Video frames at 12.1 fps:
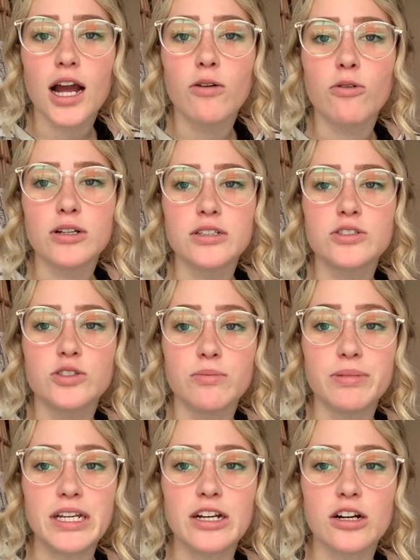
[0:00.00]
I want to
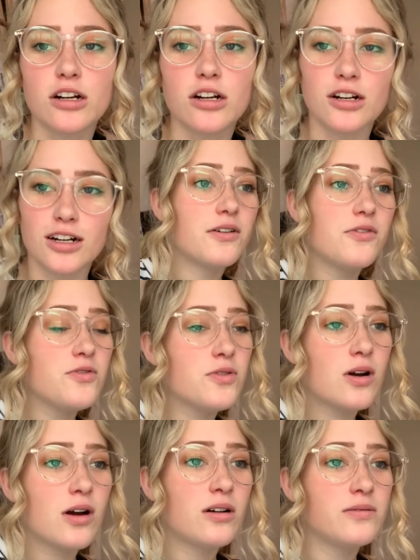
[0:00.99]
be her.
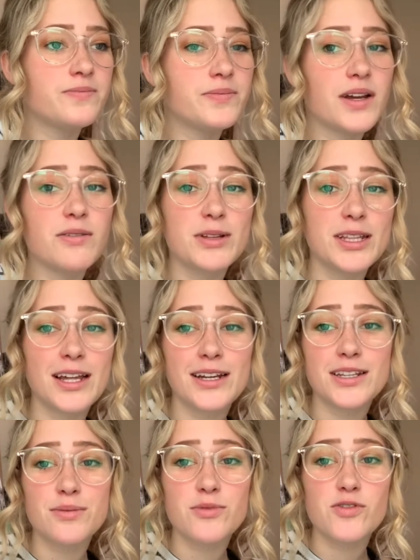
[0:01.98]
Overall, I really
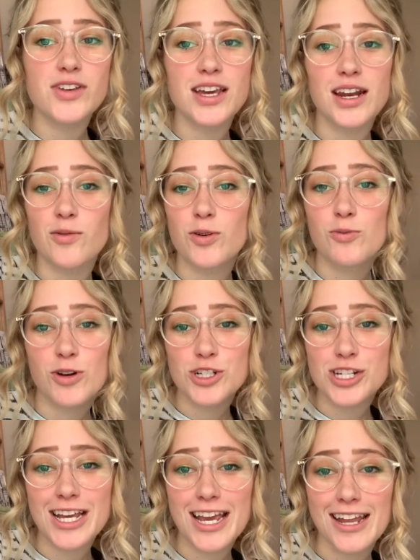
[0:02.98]
liked the movie and I want to watch
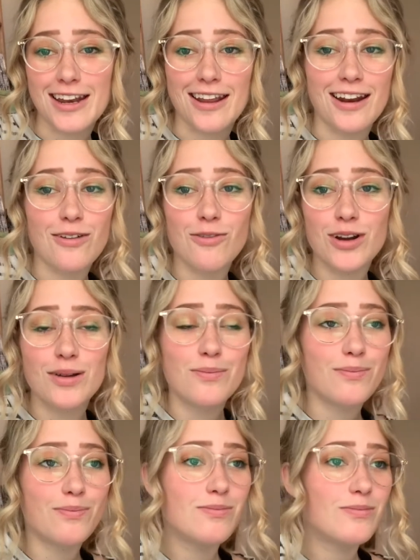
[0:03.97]
it again. And I want
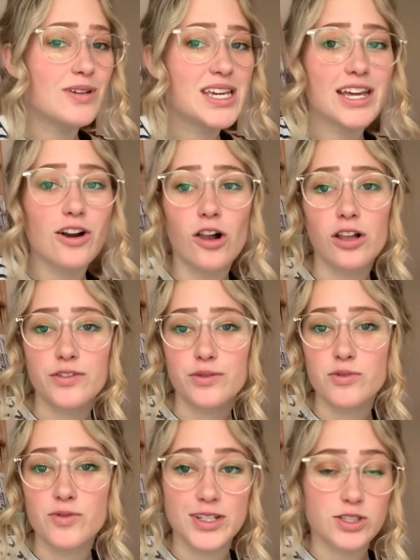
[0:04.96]
to get all of the
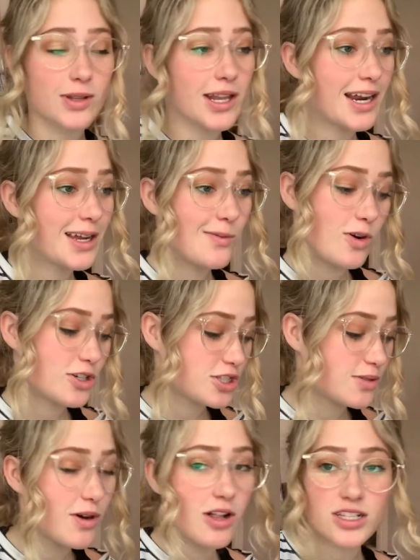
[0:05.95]
movies so that I can watch
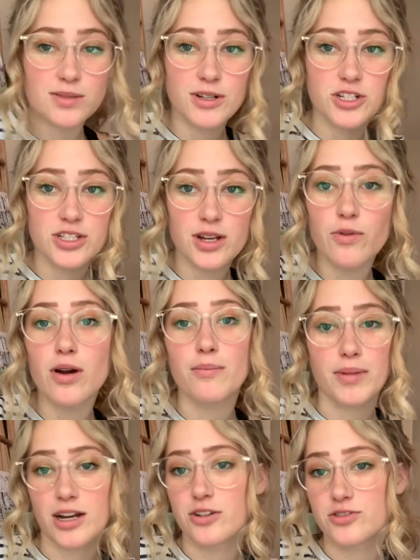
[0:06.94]
them all as much as I want.
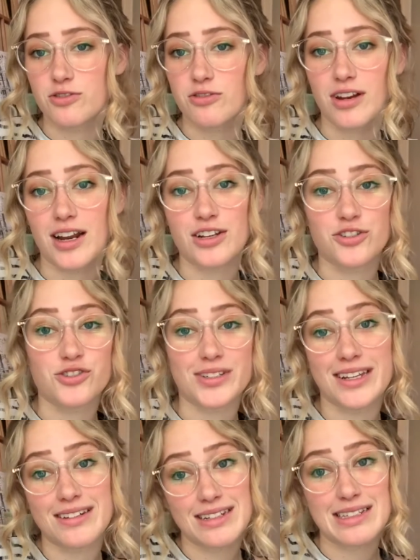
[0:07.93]
But I also know that I could just
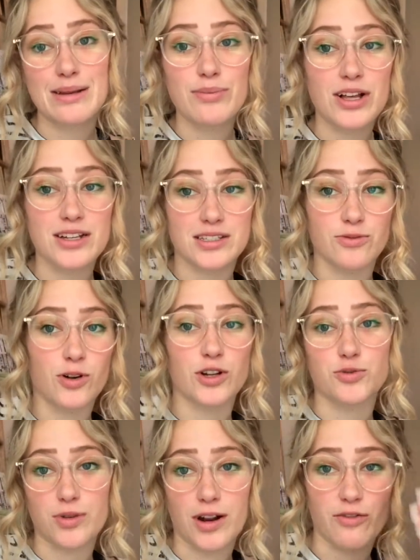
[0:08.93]
get Disney Plus and
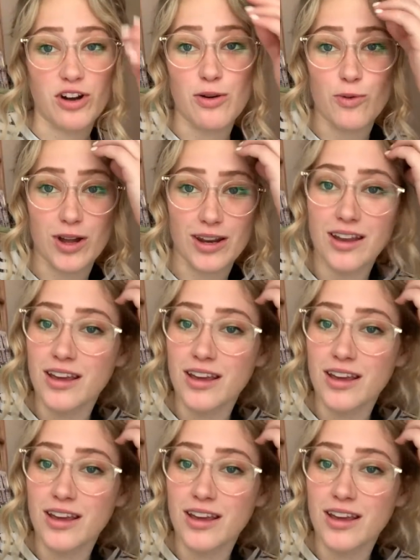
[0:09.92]
watch whatever I want.